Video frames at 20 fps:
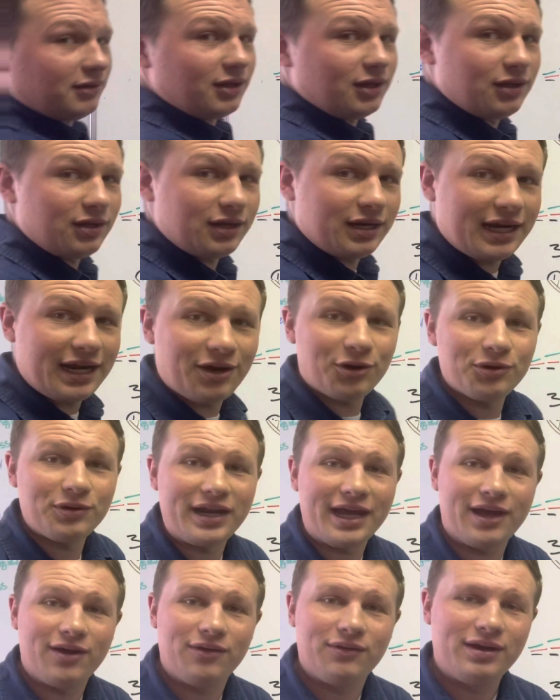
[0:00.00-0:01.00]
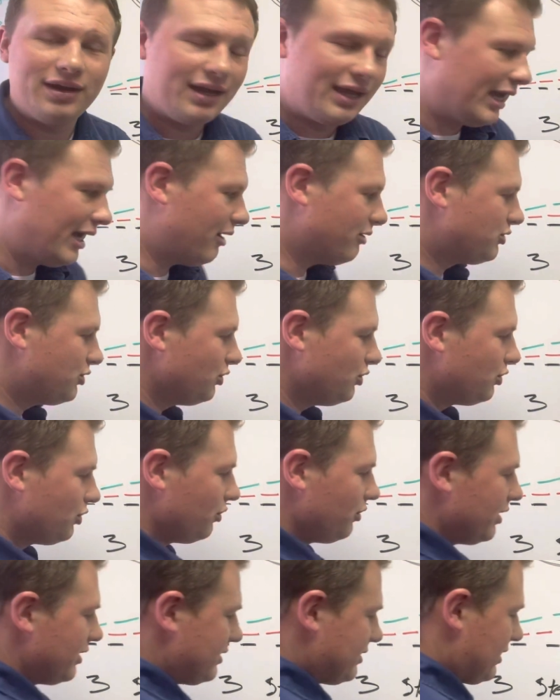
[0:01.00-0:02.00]
an arrow down. How to
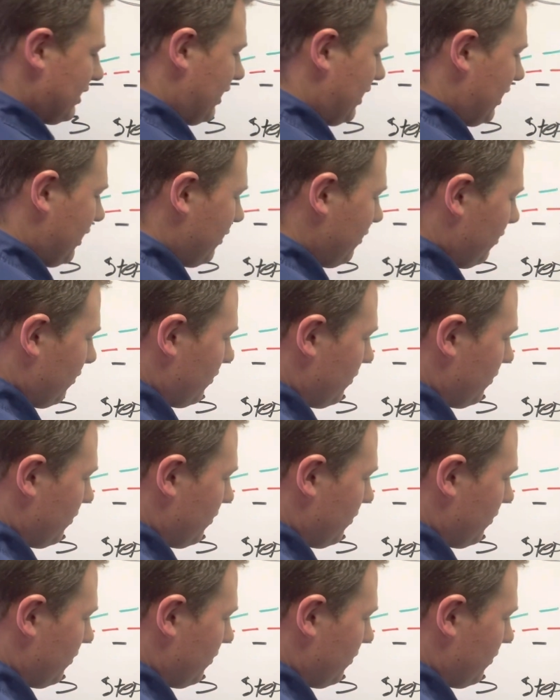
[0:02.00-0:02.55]
do this thing